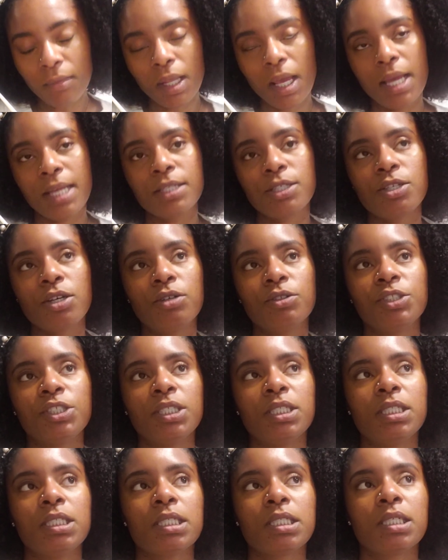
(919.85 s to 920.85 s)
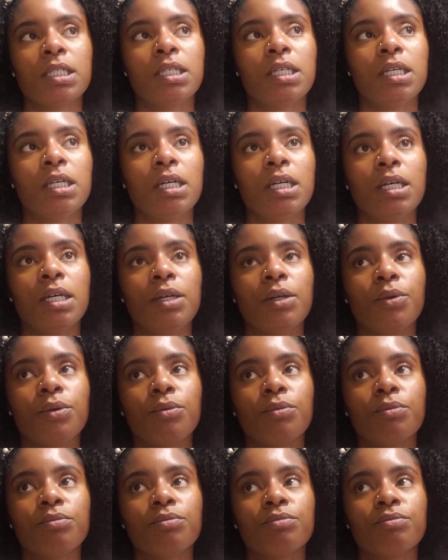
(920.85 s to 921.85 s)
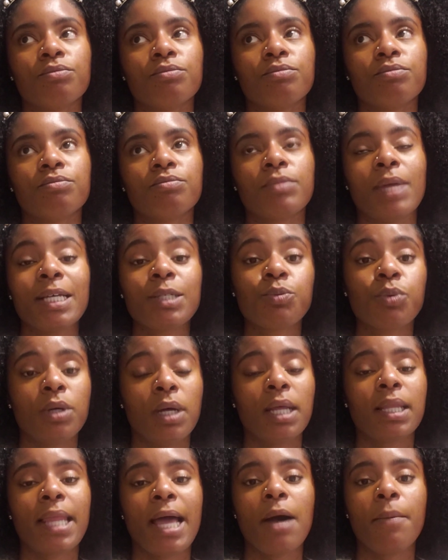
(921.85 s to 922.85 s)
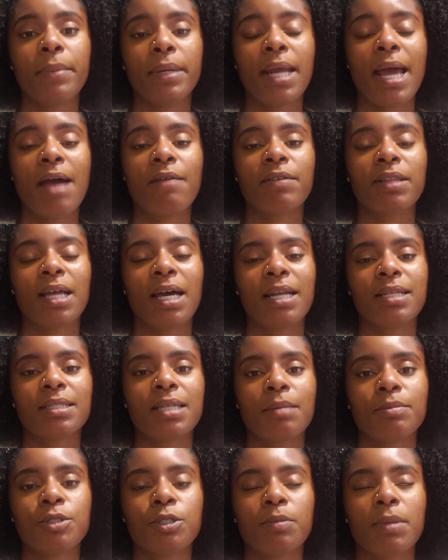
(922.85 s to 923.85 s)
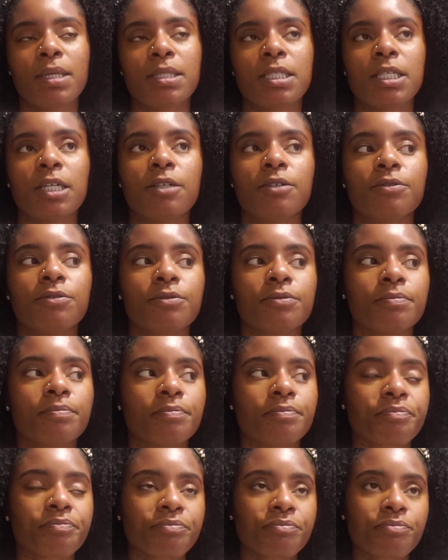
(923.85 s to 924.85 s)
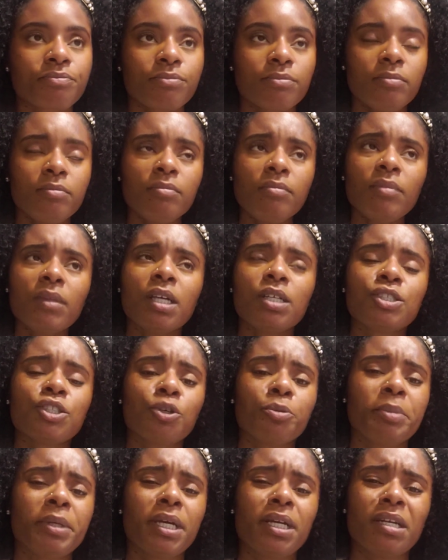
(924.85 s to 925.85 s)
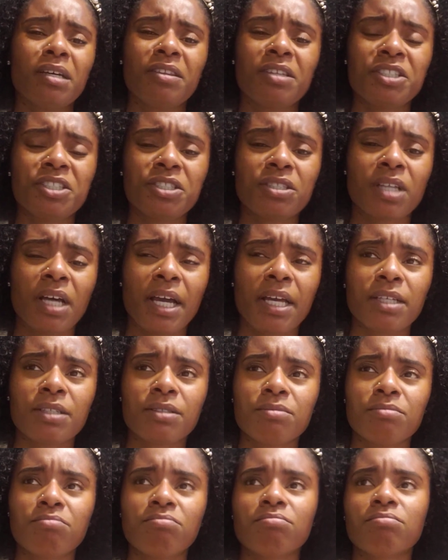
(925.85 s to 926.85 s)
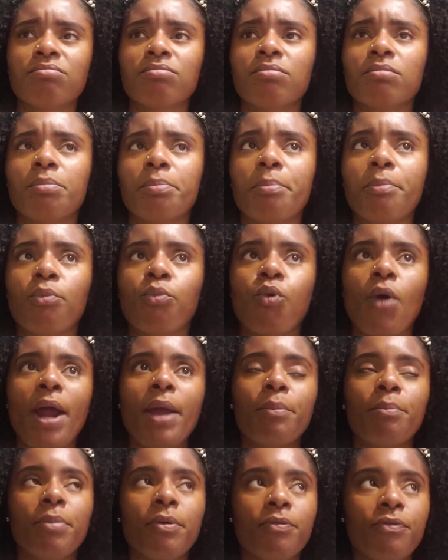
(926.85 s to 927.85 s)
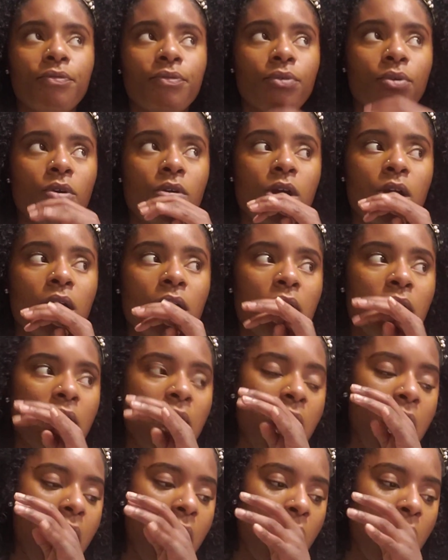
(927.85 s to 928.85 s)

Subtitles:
And so just that's what allowed me to have a lot of time to myself. So at the beginning of this, like right before